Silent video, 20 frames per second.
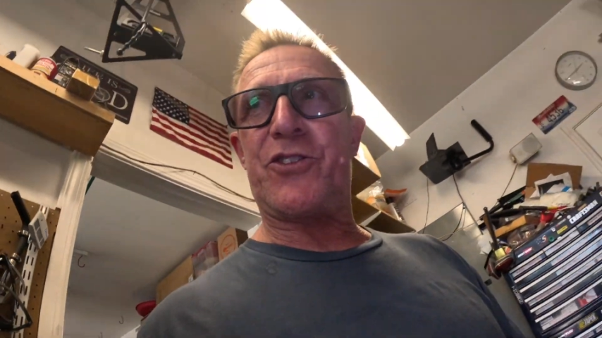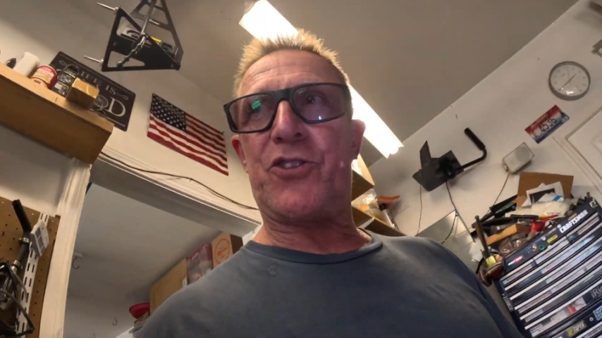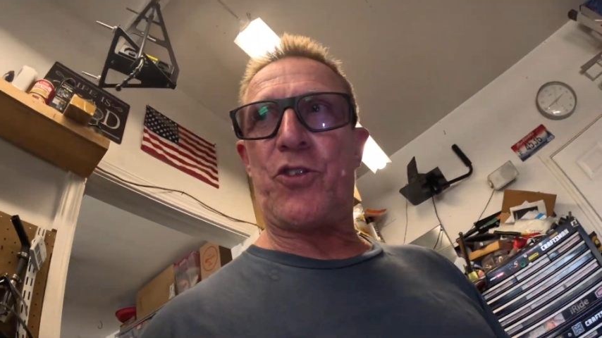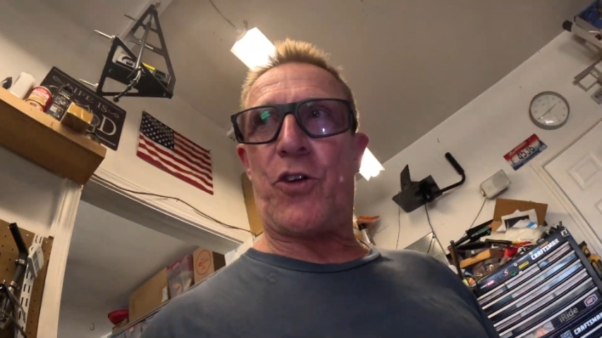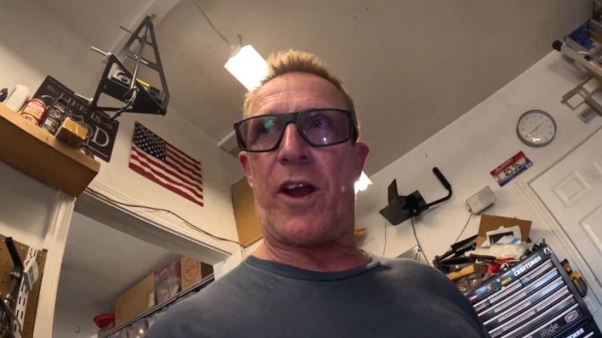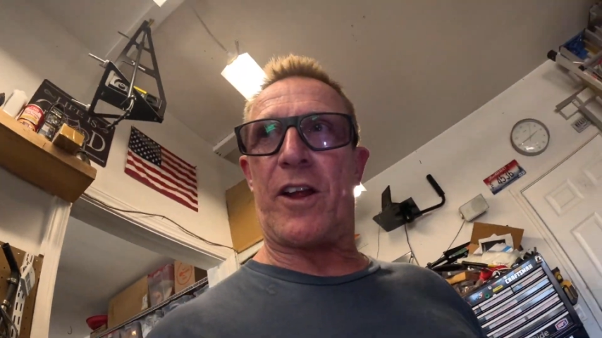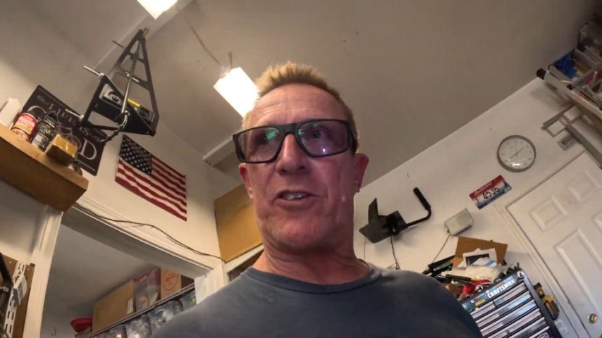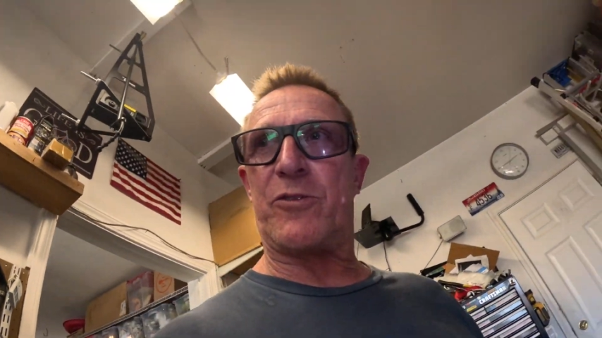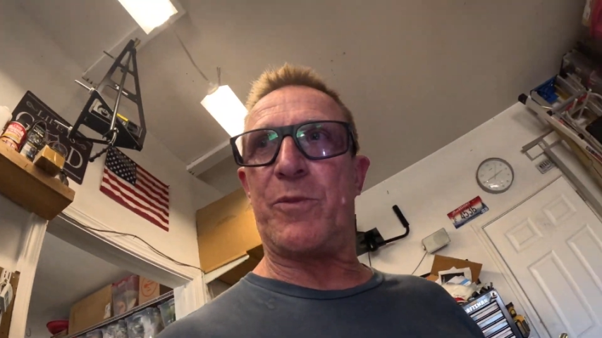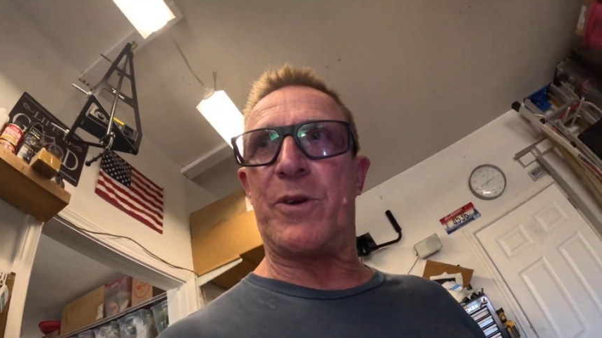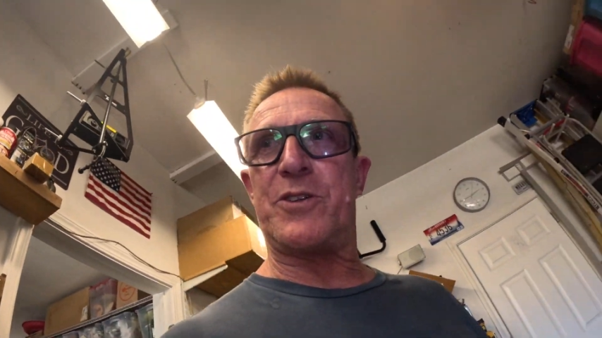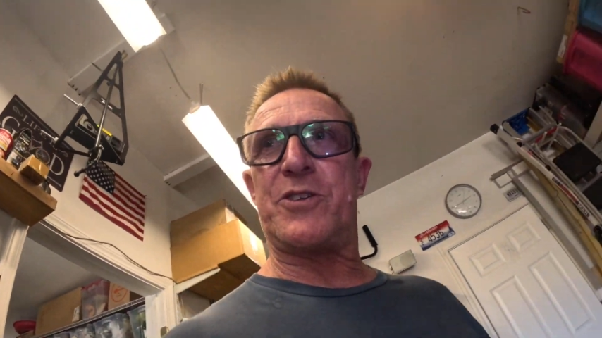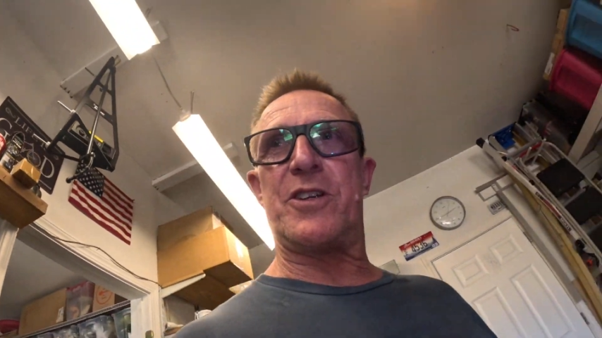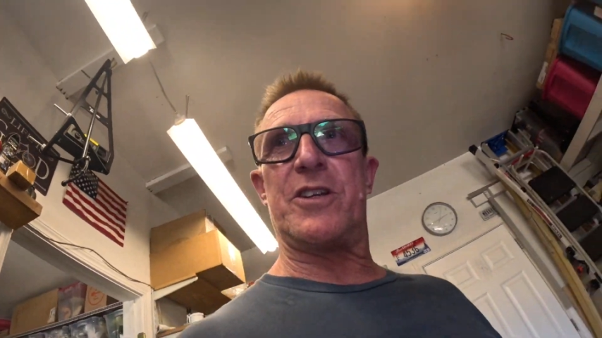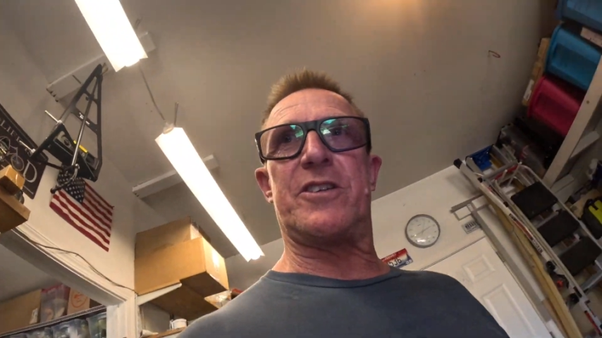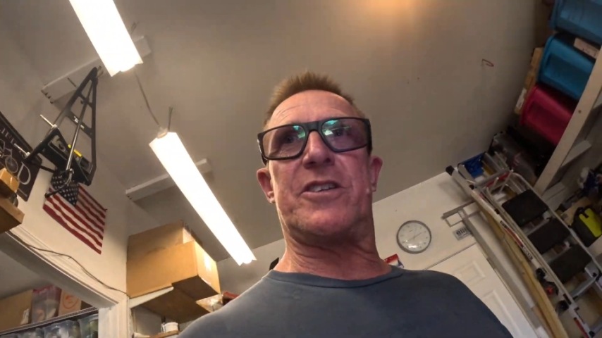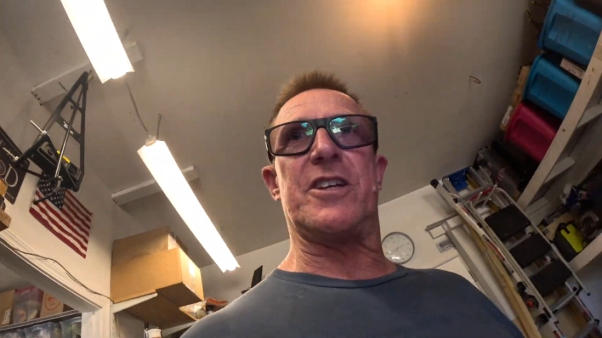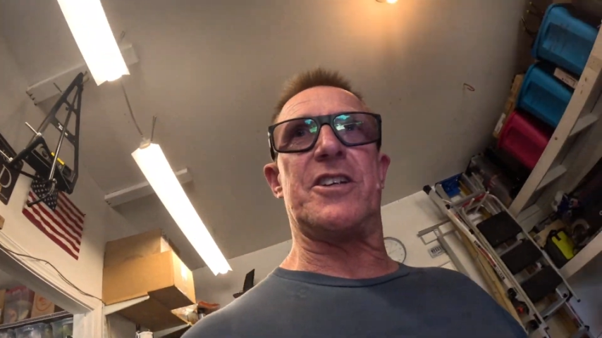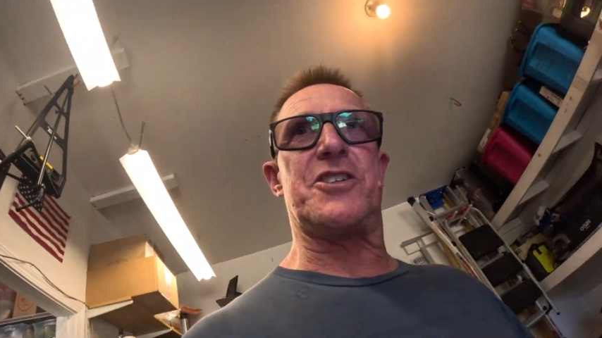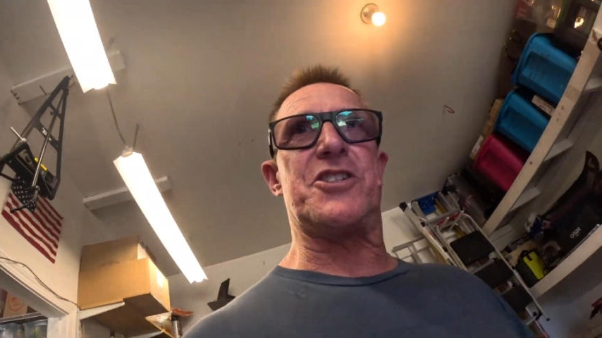
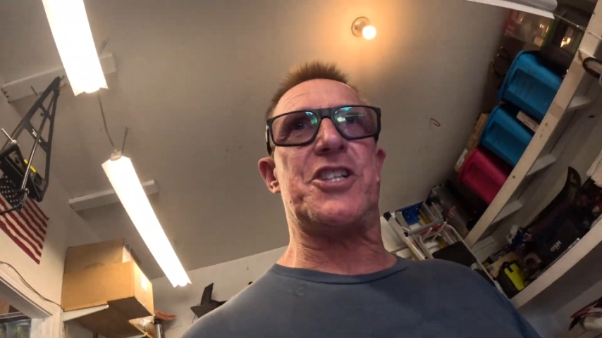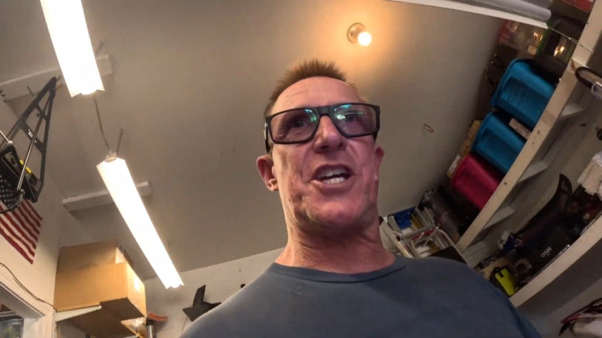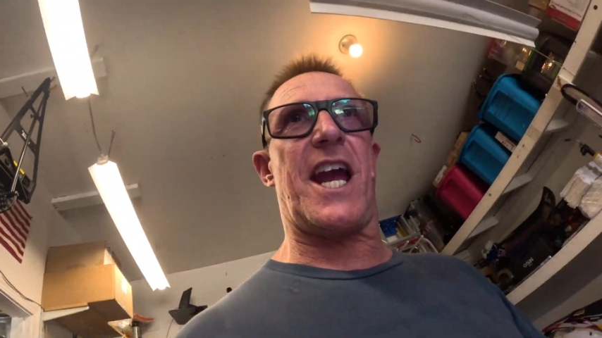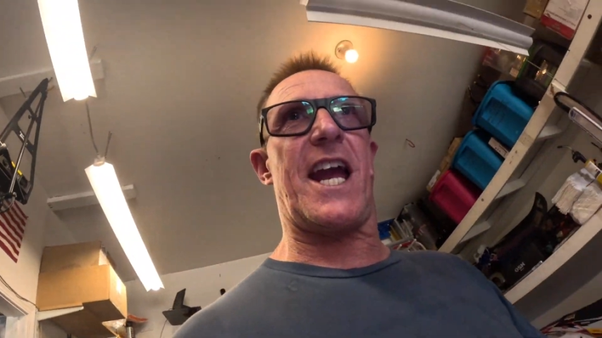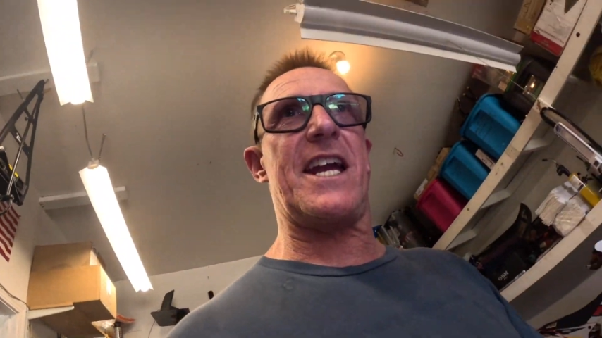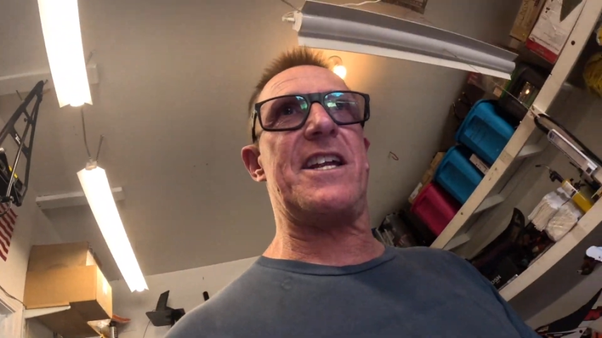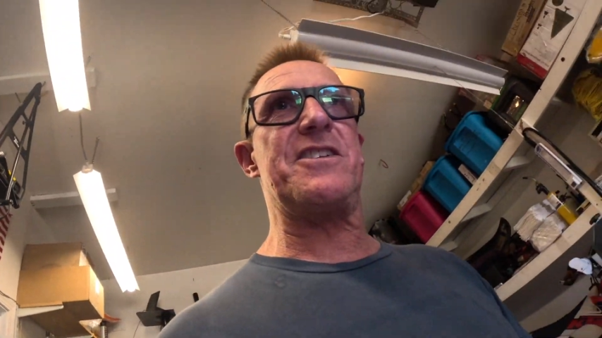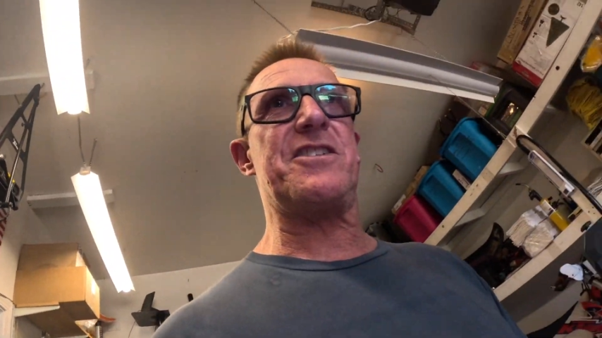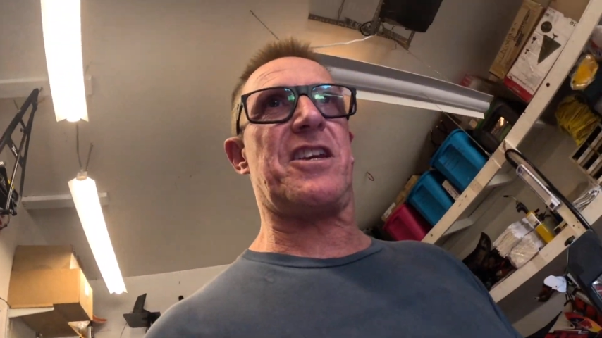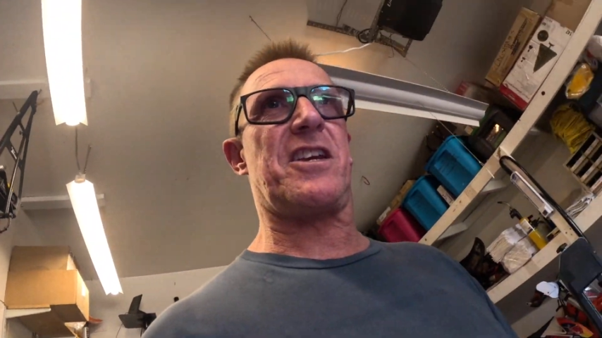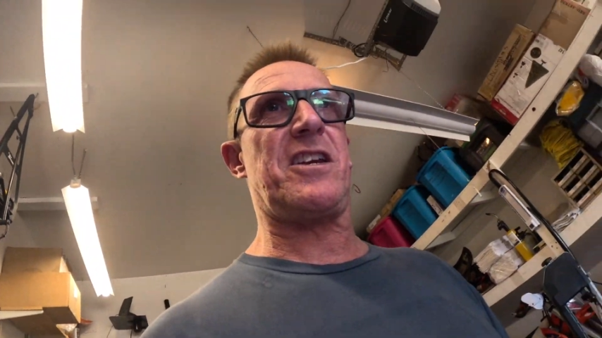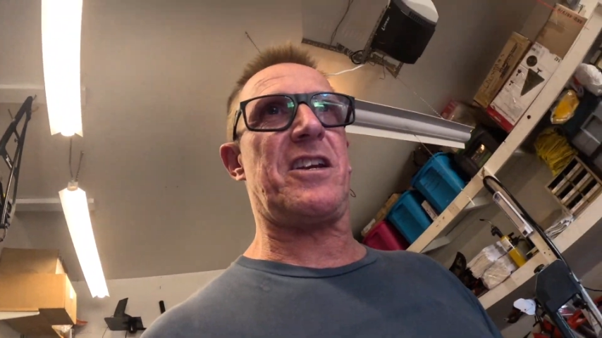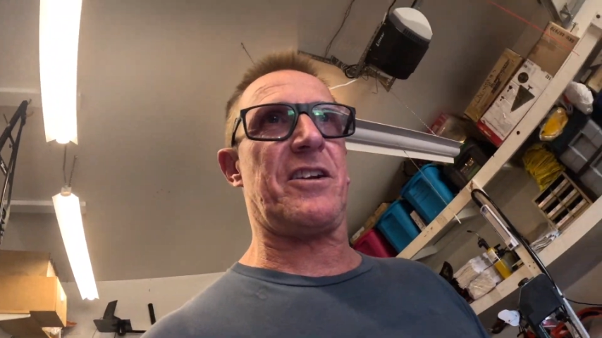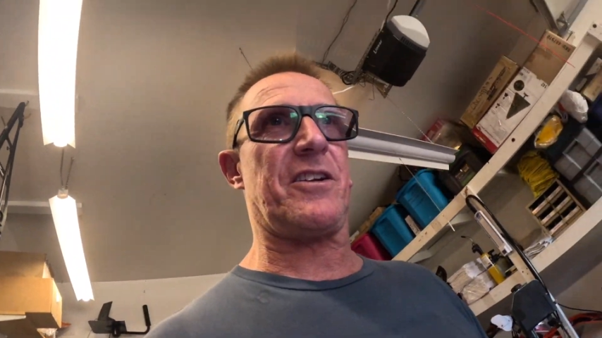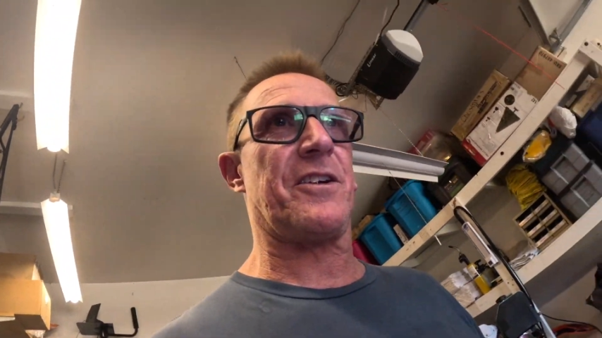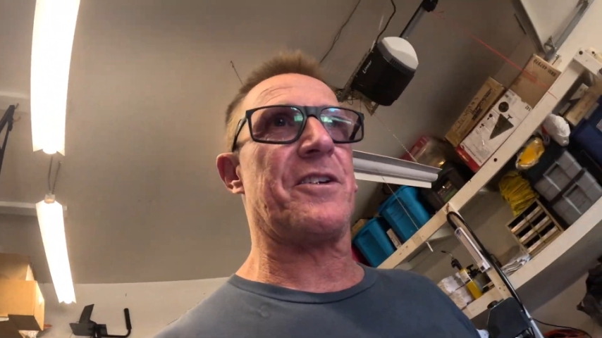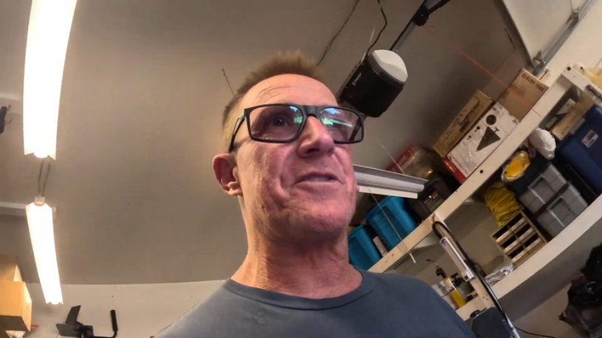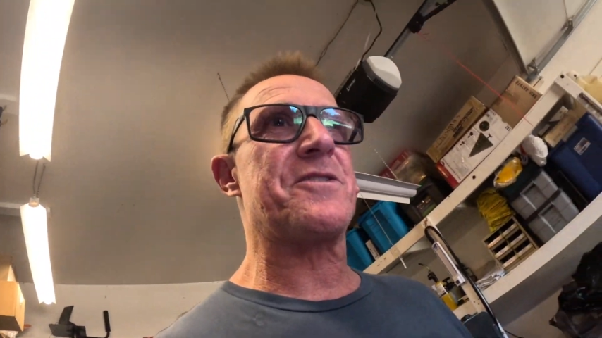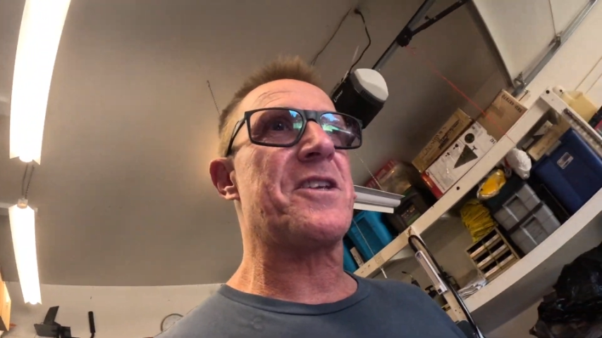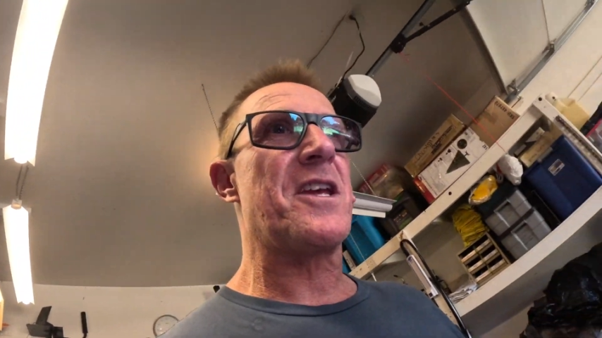transmission to change
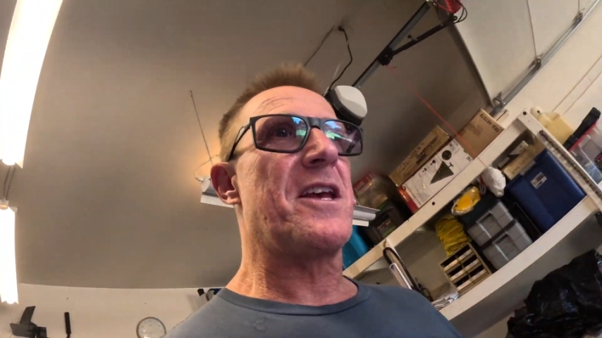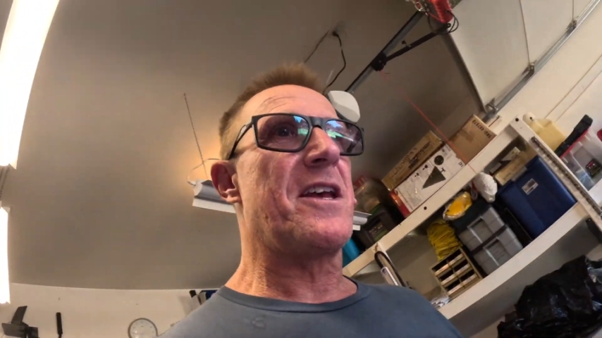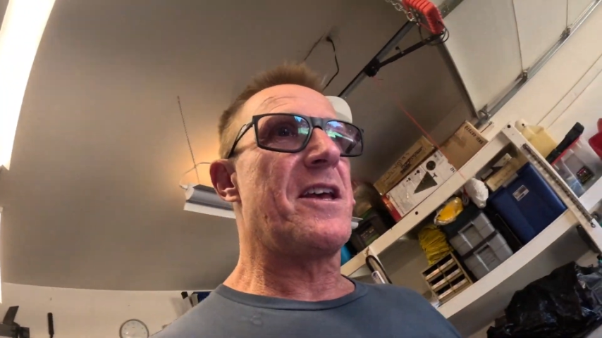gears.